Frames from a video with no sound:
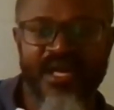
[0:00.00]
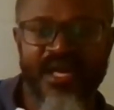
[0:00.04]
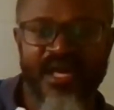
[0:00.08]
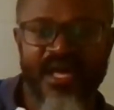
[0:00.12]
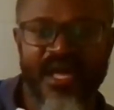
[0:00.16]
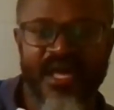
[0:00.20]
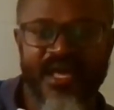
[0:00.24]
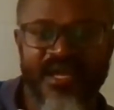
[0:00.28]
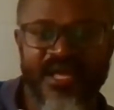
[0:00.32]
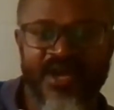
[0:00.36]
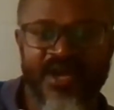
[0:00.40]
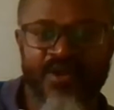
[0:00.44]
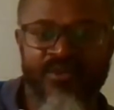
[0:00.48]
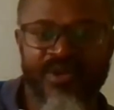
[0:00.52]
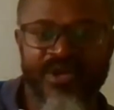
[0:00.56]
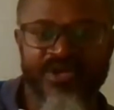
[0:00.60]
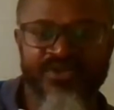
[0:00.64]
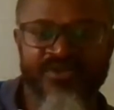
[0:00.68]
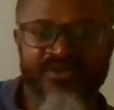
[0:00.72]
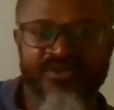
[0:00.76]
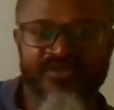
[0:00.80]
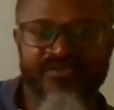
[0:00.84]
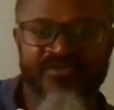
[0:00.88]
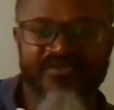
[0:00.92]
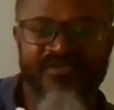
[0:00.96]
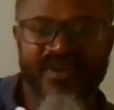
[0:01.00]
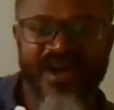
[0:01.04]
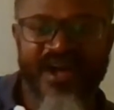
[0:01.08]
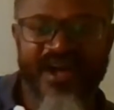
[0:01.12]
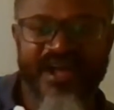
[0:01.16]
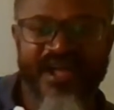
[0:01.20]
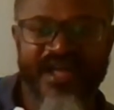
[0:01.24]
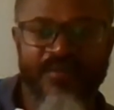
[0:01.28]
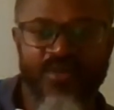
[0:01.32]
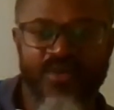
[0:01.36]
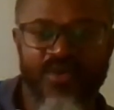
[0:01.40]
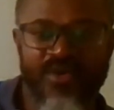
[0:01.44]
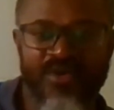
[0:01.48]
an equation
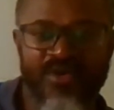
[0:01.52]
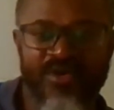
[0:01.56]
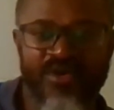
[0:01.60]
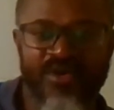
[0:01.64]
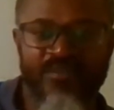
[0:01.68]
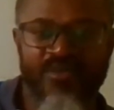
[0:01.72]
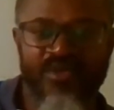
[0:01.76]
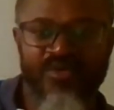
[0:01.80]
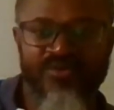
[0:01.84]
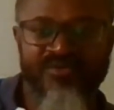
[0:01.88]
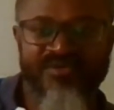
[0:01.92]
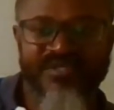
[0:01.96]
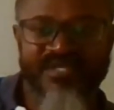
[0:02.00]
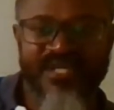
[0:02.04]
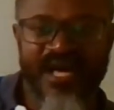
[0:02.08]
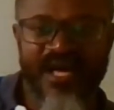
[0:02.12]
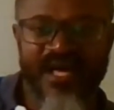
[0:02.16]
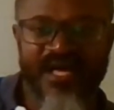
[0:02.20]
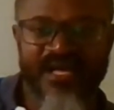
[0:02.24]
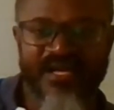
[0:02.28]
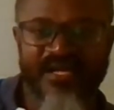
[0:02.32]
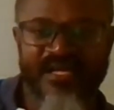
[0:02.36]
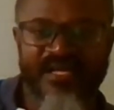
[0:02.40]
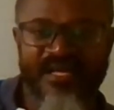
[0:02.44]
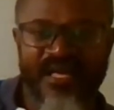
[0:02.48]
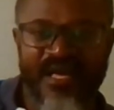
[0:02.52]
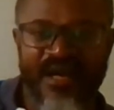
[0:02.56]
variable on both sides.